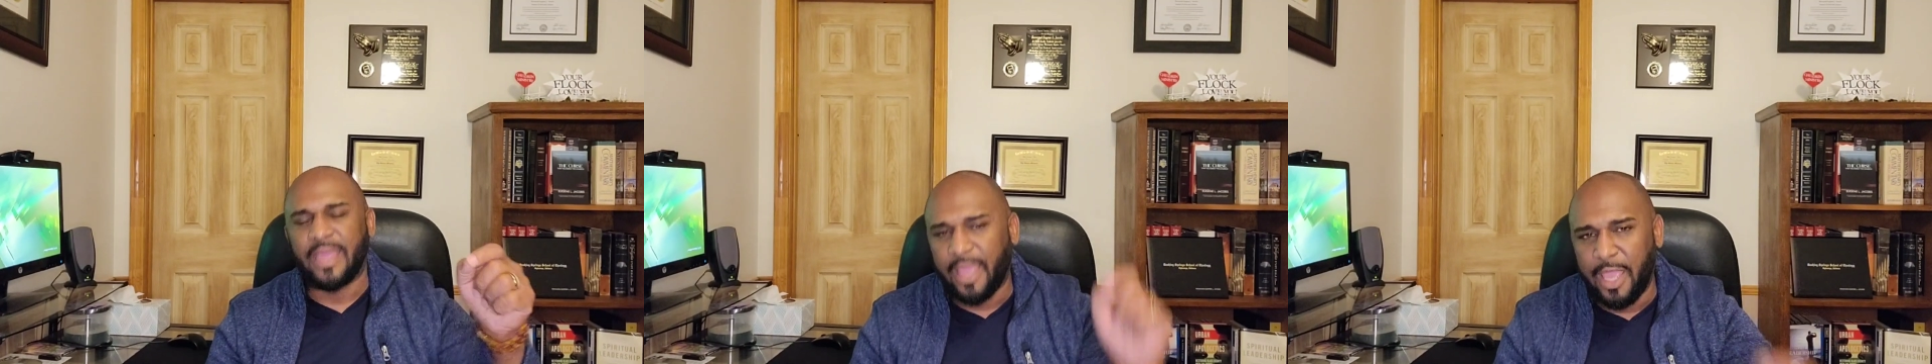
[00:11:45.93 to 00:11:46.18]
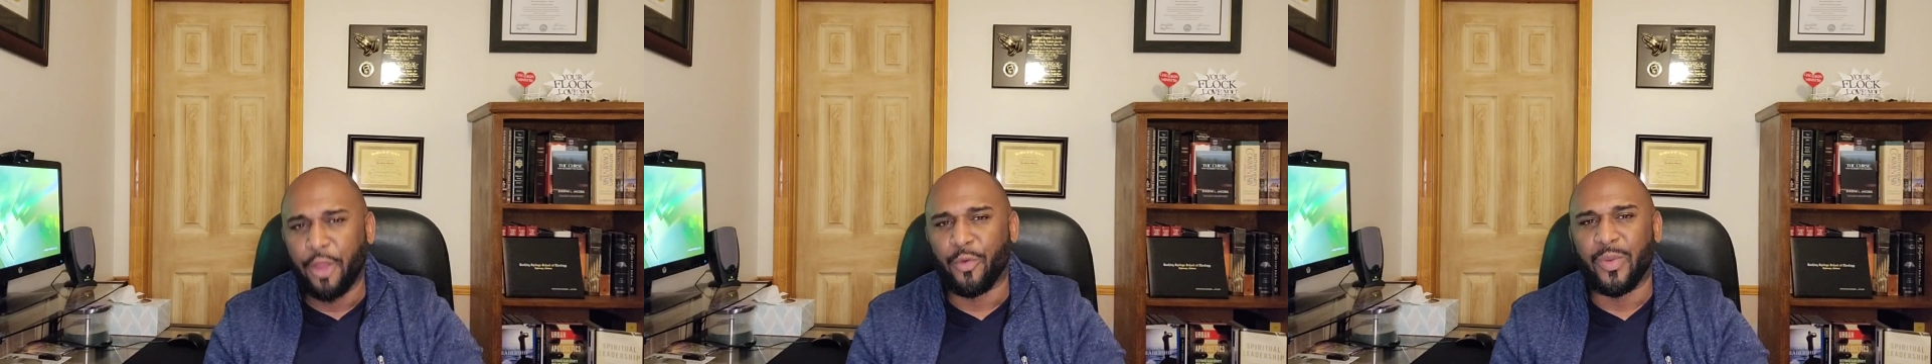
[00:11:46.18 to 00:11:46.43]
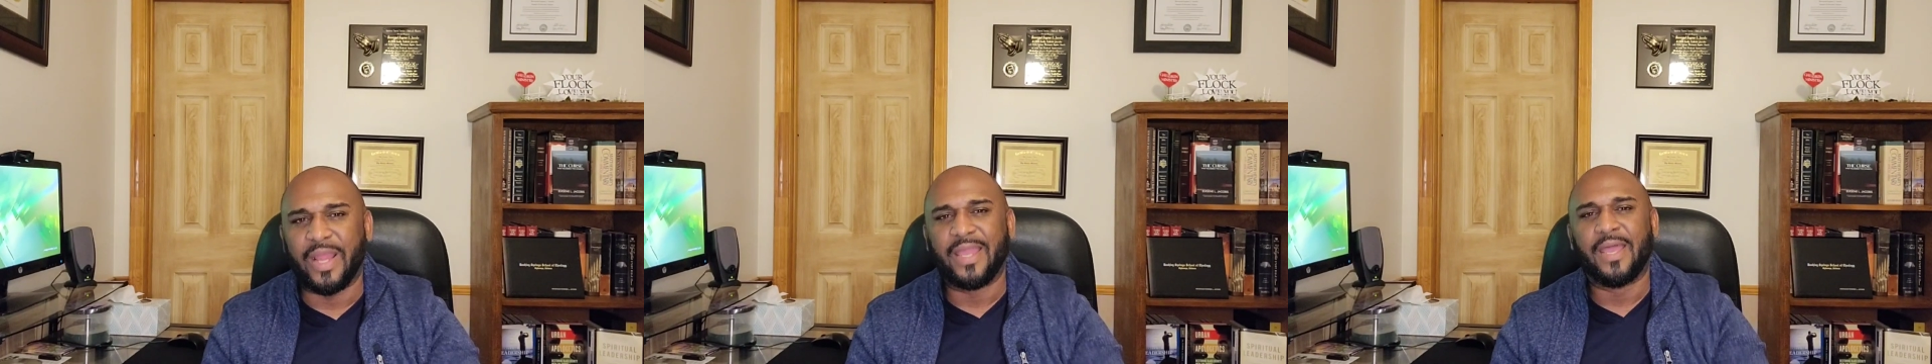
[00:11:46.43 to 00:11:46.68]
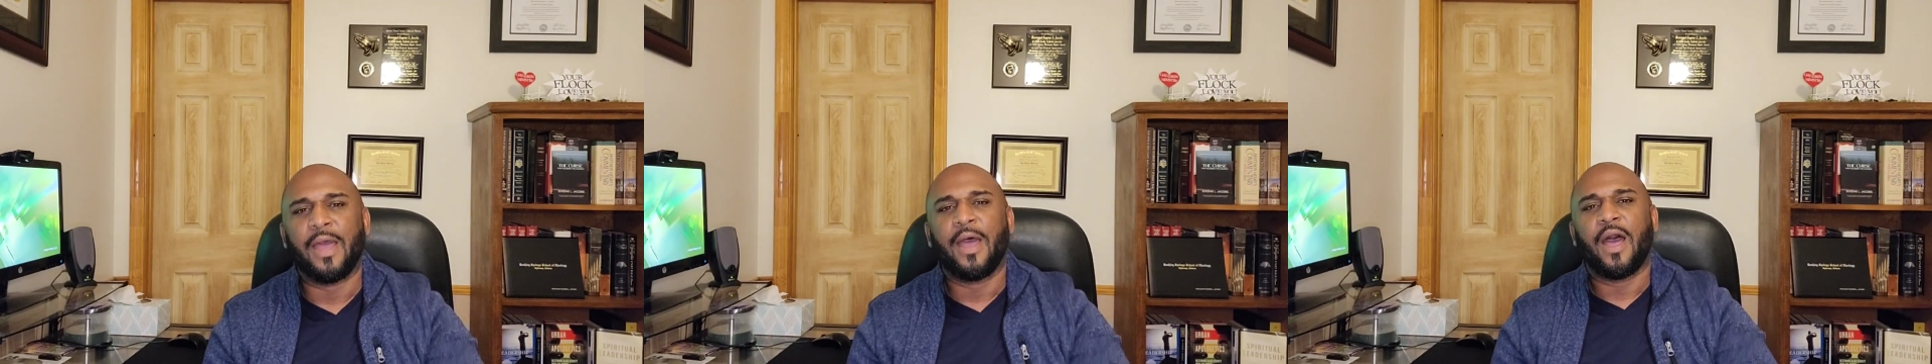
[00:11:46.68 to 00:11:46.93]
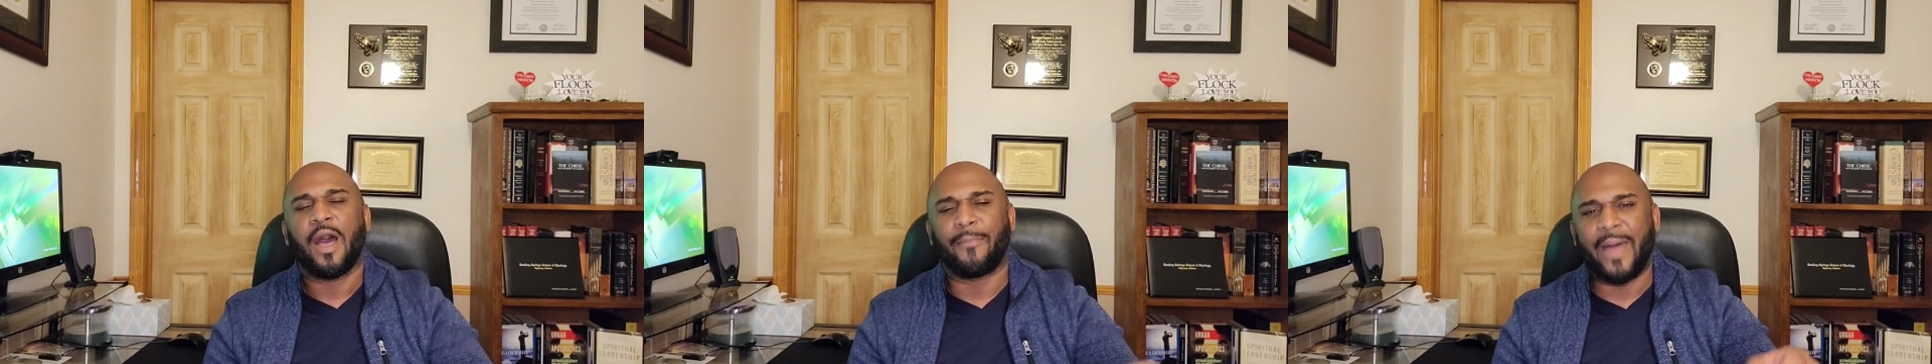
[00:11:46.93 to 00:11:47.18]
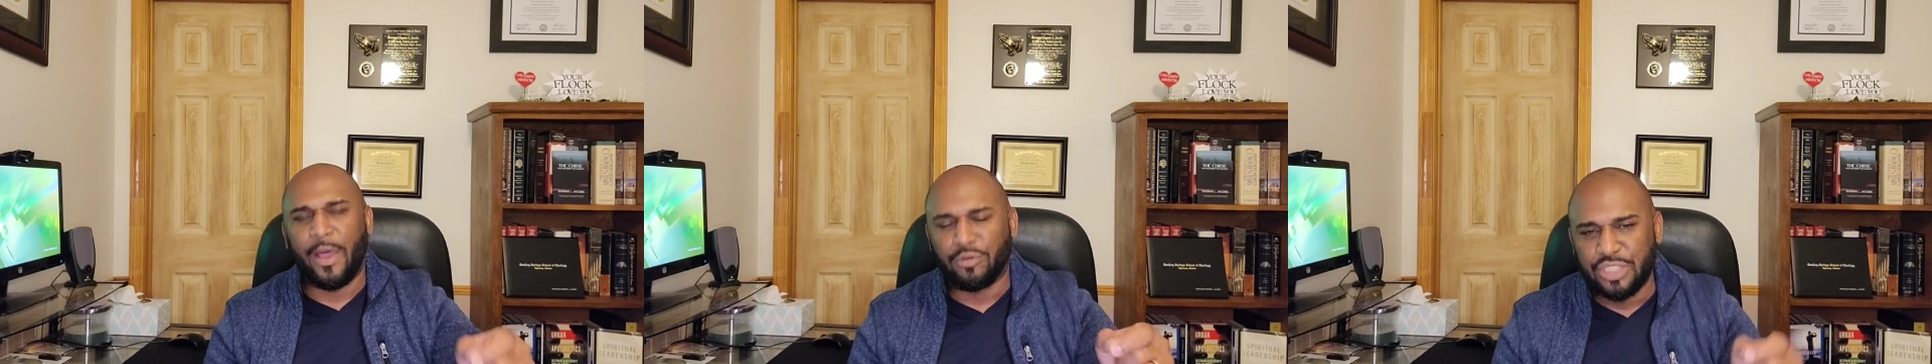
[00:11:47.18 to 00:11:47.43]
hearing
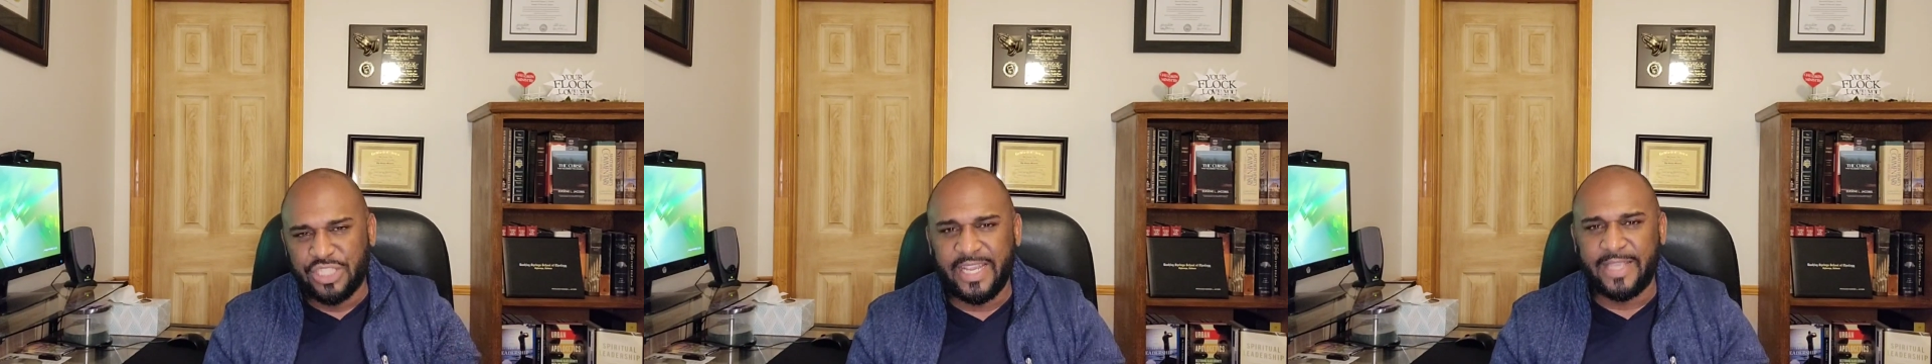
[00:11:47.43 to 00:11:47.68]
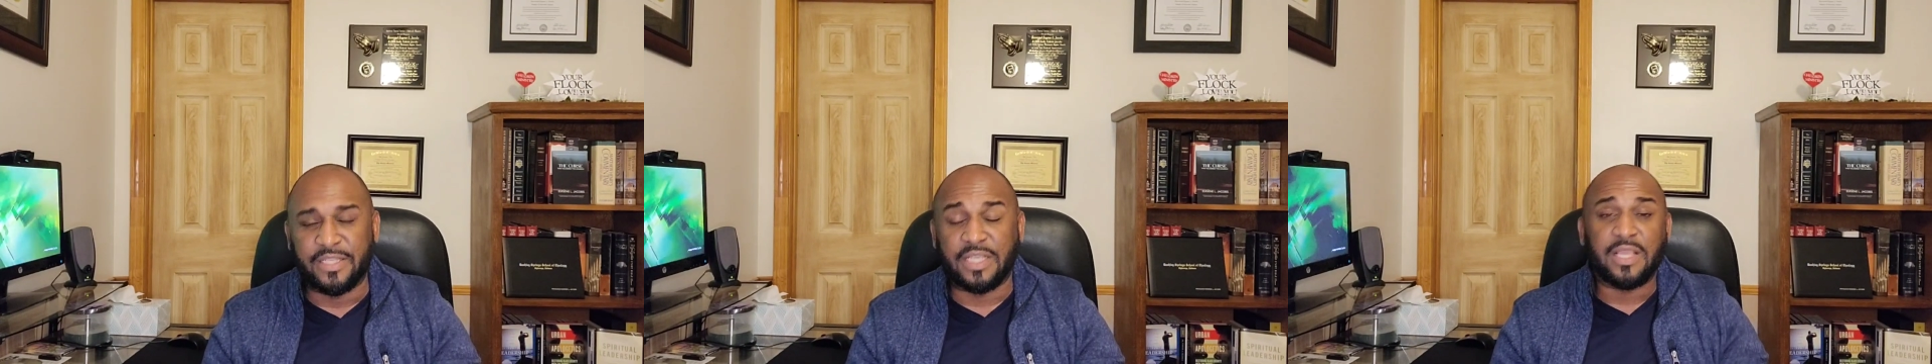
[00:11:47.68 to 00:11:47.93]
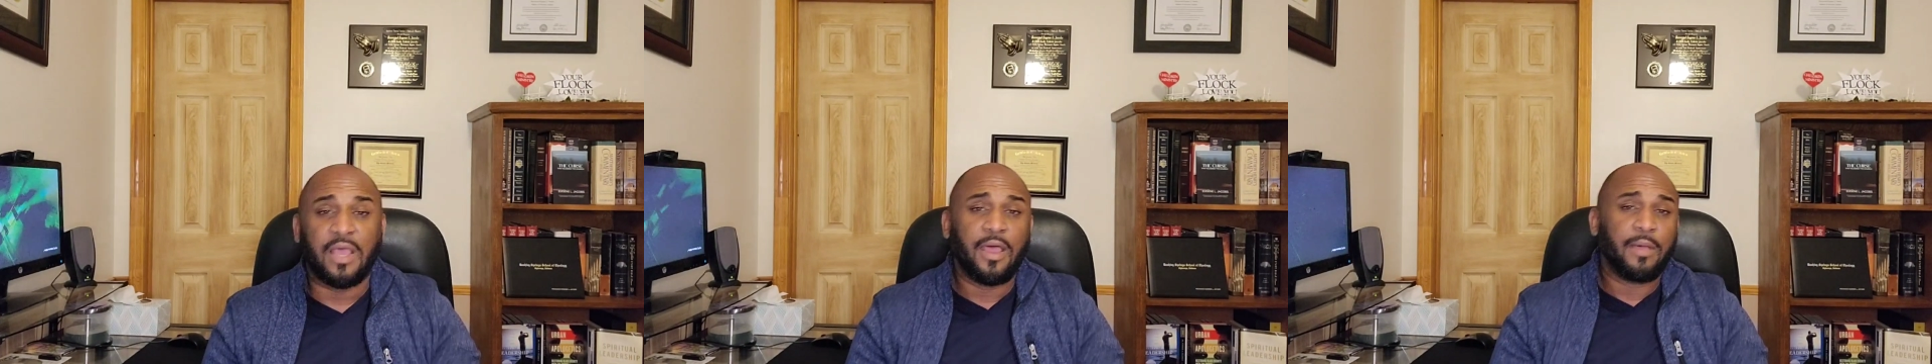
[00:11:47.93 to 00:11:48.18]
about Jesus.